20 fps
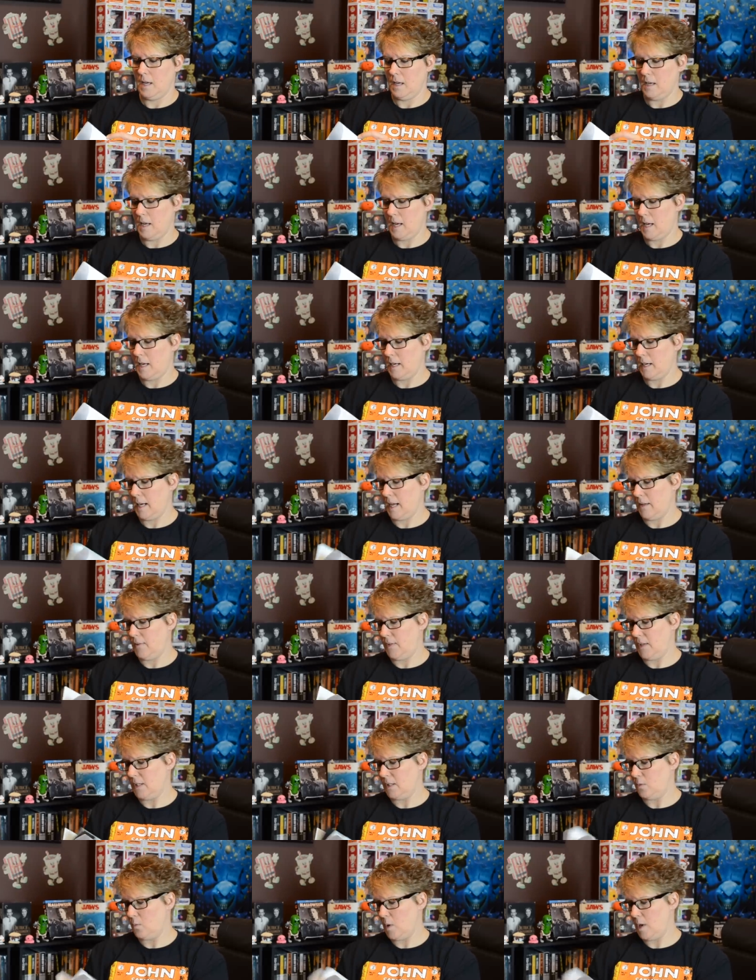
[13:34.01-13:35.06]
And again,
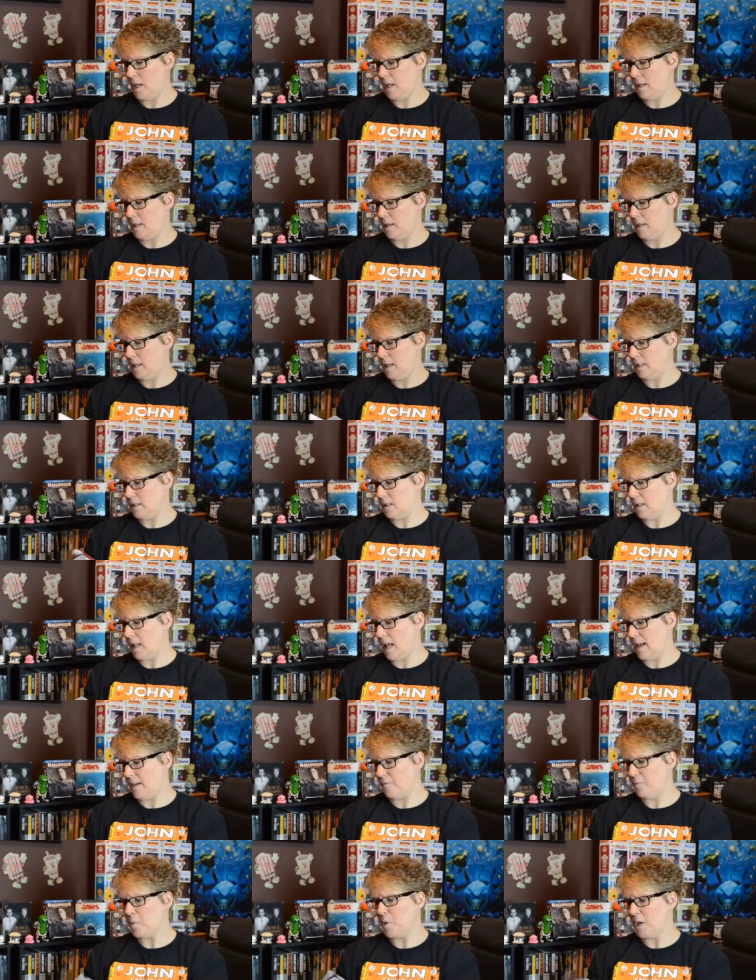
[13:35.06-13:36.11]
this one, it's a
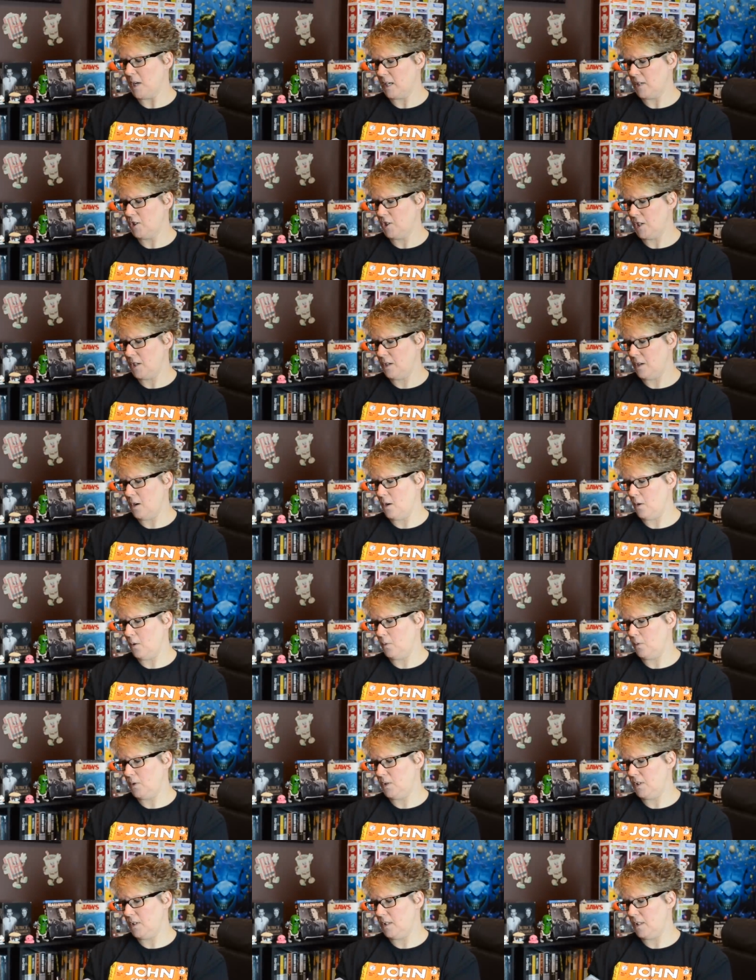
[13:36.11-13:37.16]
lot of production
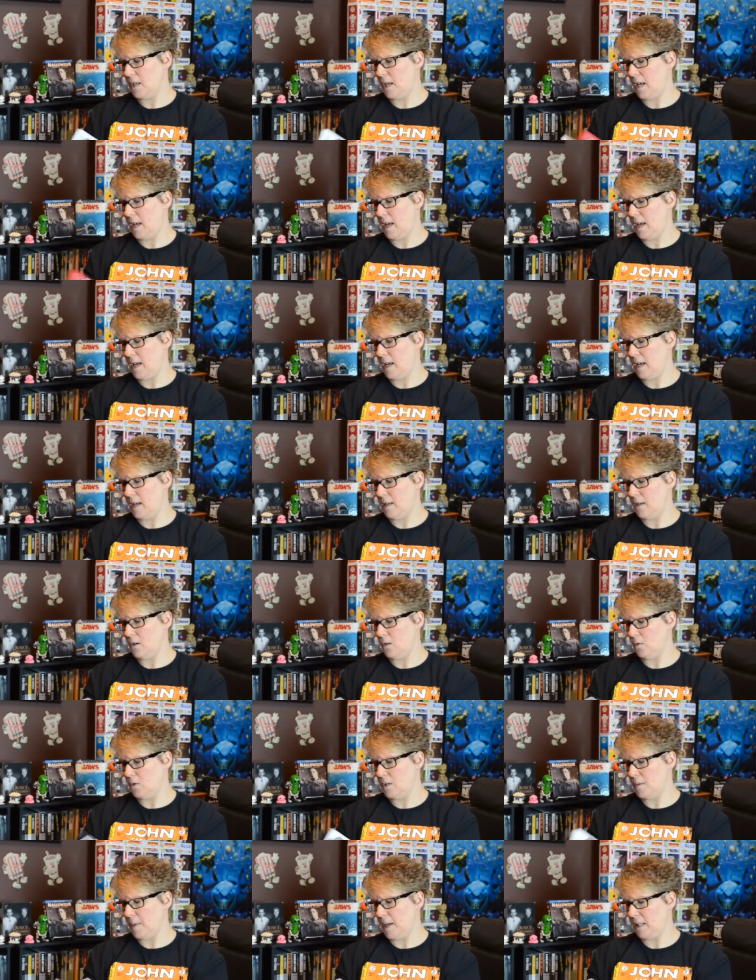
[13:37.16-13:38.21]
notes and
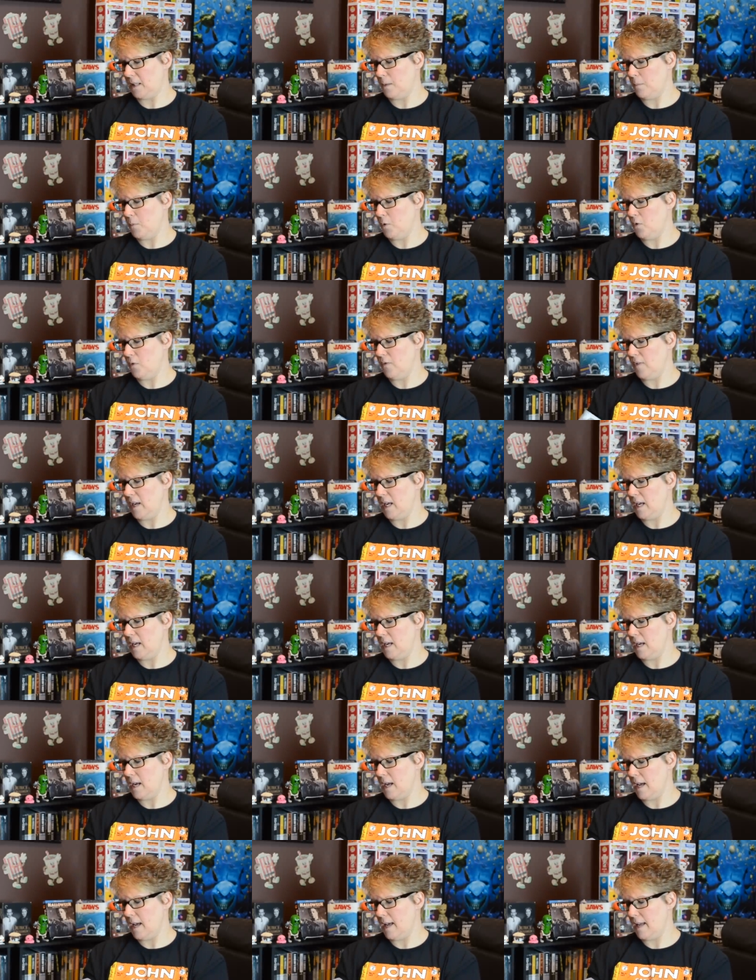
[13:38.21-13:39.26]
notes about the
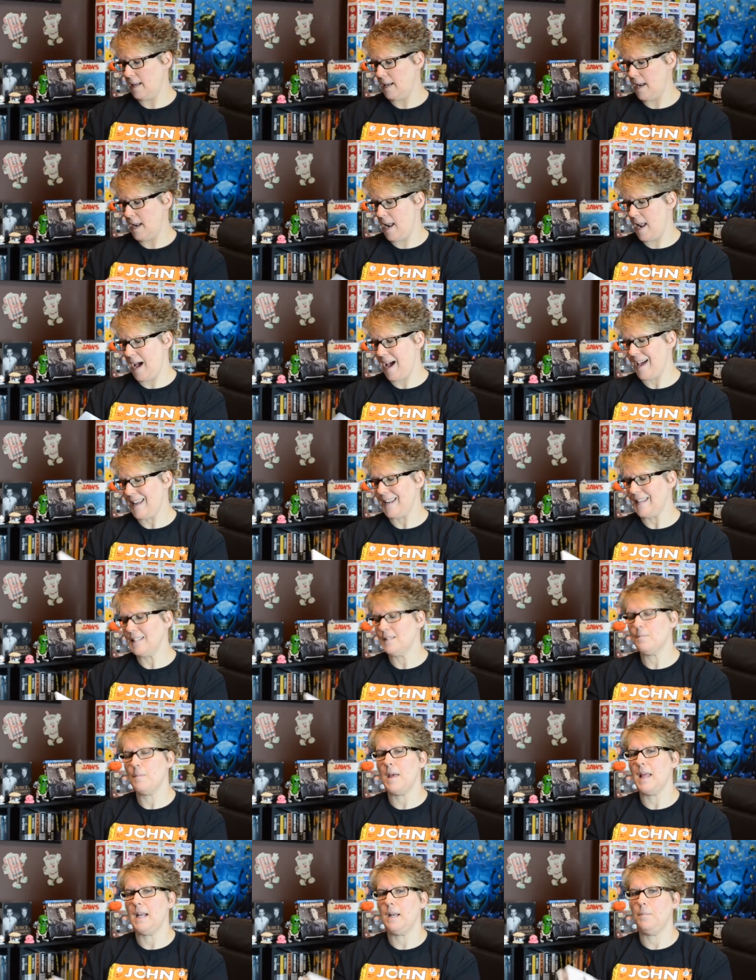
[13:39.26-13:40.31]
movie, and not as
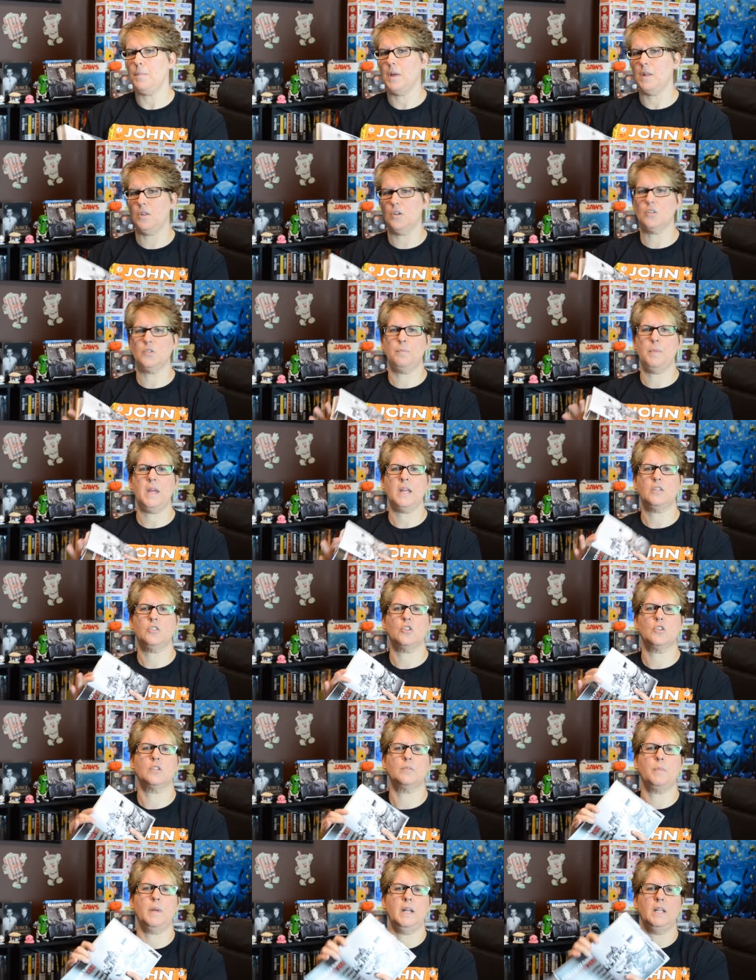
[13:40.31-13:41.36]
many, there's
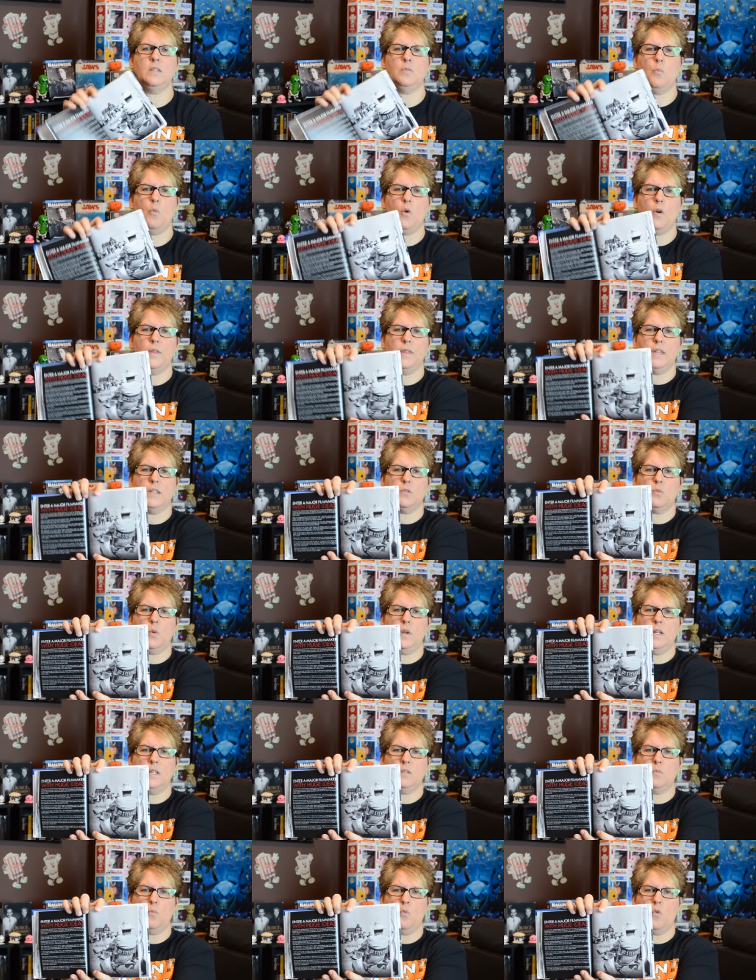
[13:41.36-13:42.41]
pictures, but it's more, this one
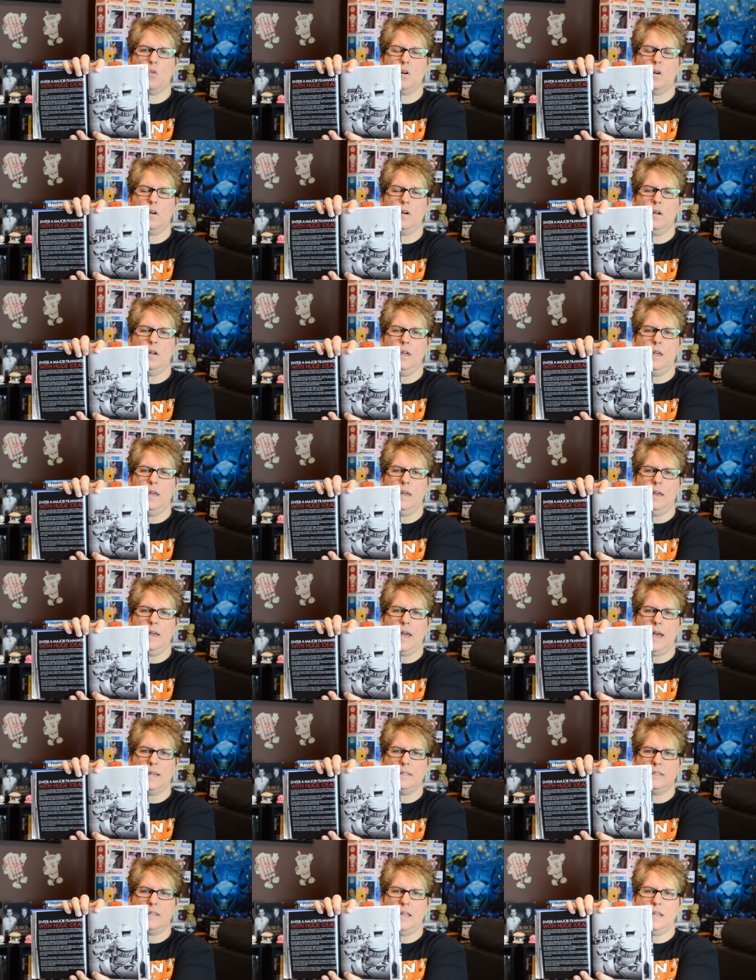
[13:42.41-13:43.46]
is more
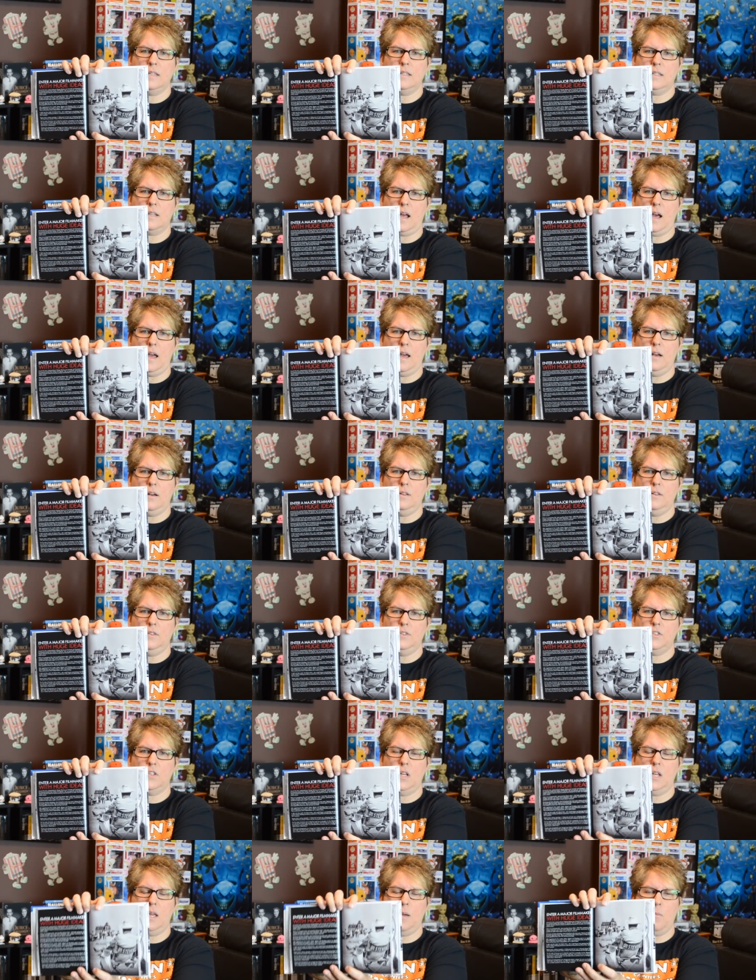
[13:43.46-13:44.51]
essay style.
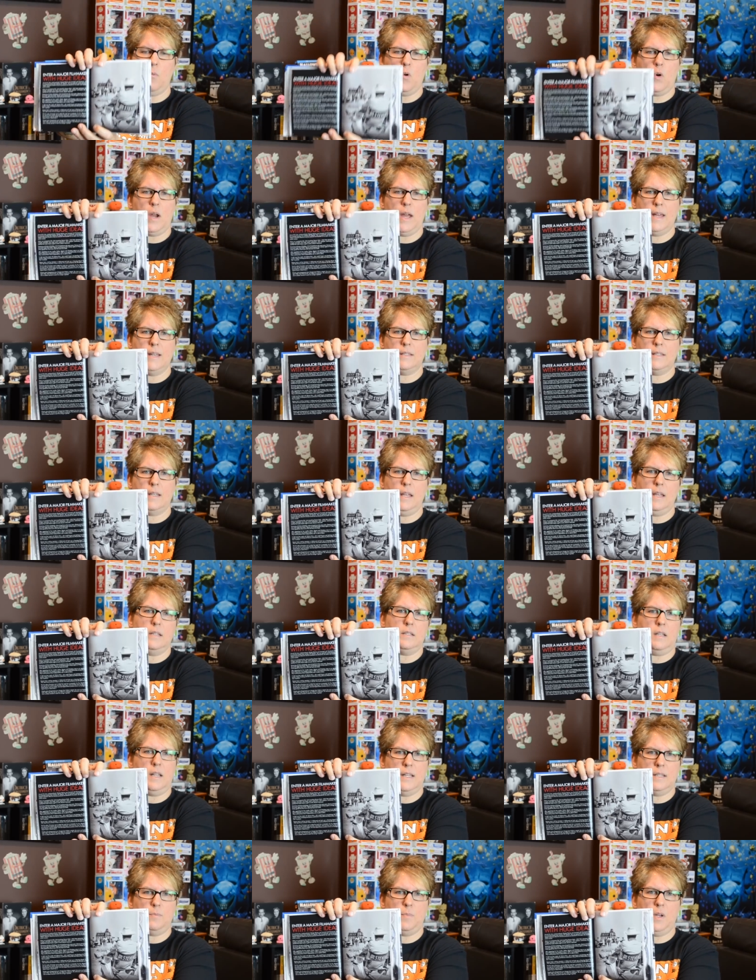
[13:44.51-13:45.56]
So you get more essays,
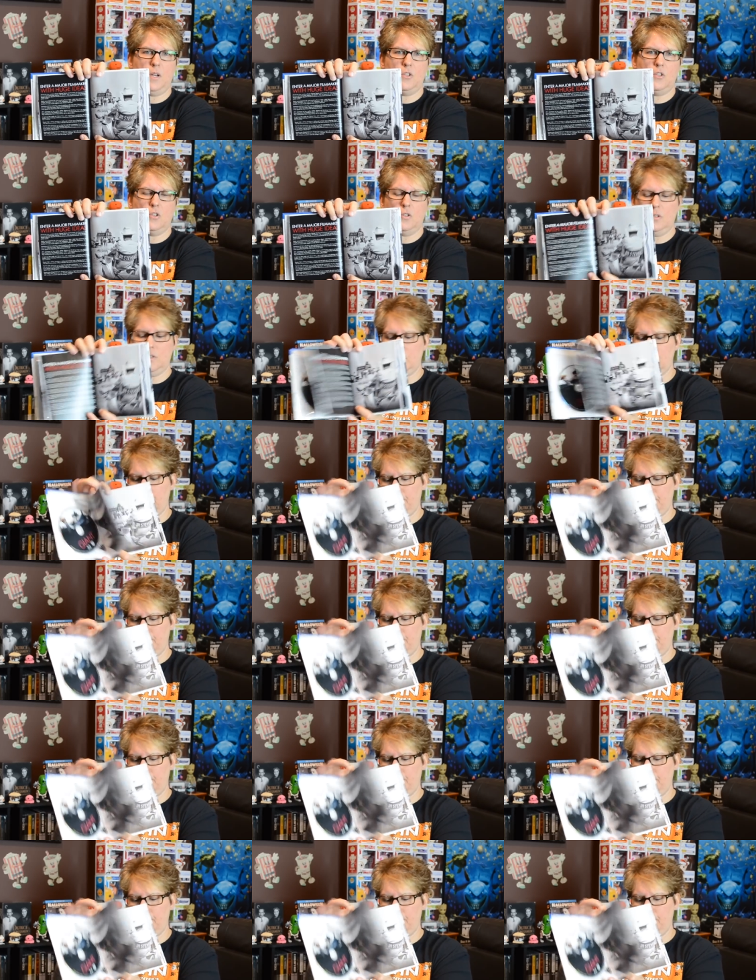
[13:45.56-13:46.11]
less pictures.